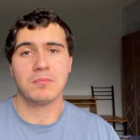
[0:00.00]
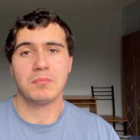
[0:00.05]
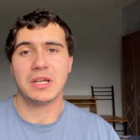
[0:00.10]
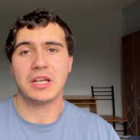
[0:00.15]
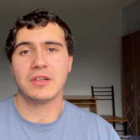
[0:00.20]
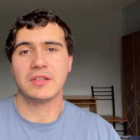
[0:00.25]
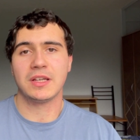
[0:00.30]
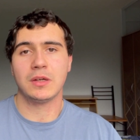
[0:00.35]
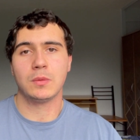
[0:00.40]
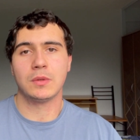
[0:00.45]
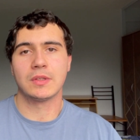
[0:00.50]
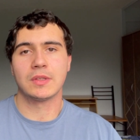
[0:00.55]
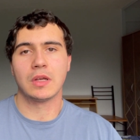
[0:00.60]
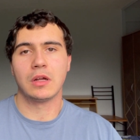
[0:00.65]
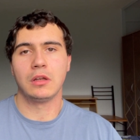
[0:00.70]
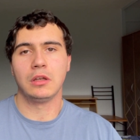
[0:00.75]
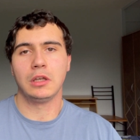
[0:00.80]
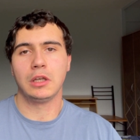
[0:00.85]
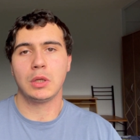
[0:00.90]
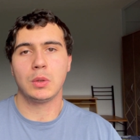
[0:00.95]
because it was
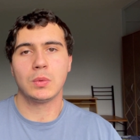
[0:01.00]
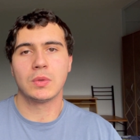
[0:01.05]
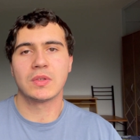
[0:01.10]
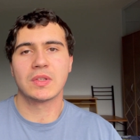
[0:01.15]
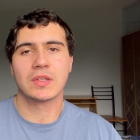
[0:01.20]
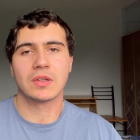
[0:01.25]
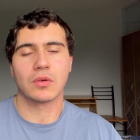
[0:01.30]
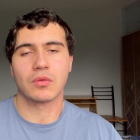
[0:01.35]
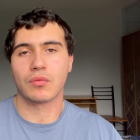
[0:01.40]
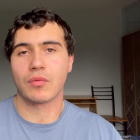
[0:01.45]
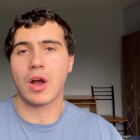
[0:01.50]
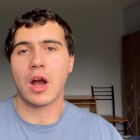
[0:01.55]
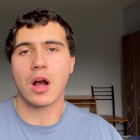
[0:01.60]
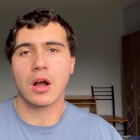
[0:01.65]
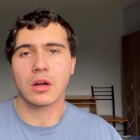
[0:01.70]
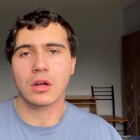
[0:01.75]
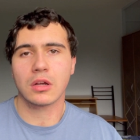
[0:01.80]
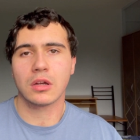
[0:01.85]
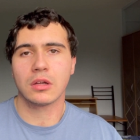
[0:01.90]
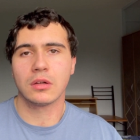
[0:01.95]
loose
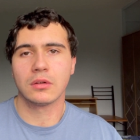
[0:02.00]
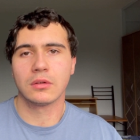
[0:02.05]
rock,